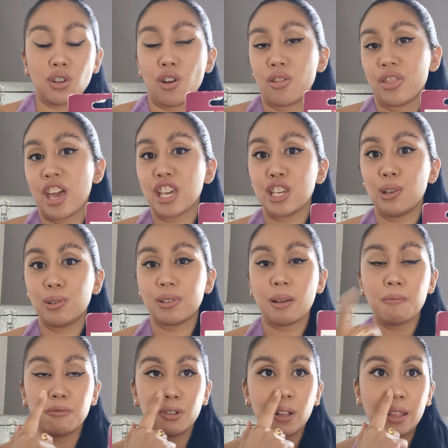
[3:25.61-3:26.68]
or they use
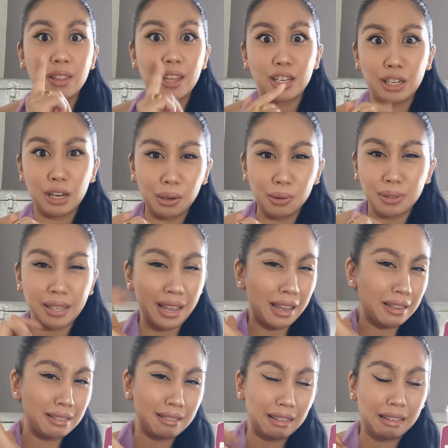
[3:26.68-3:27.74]
them for like their nose
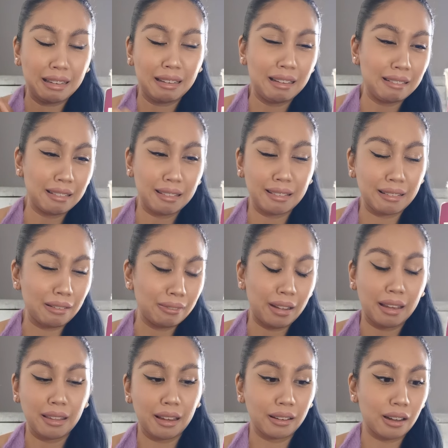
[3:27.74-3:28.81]
hairs, their ears and stuff
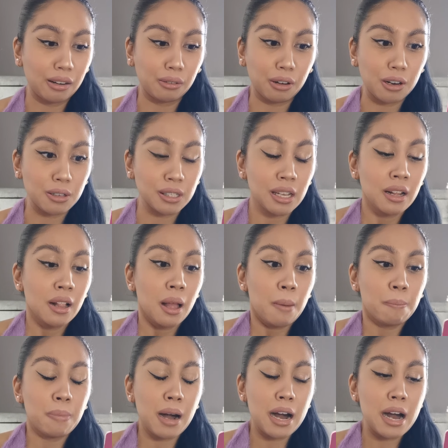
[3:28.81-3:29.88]
like that, kind of gross.
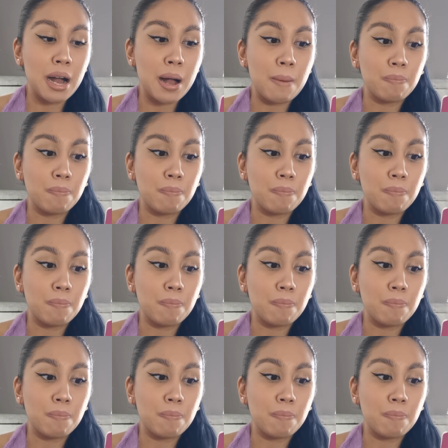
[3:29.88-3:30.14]
But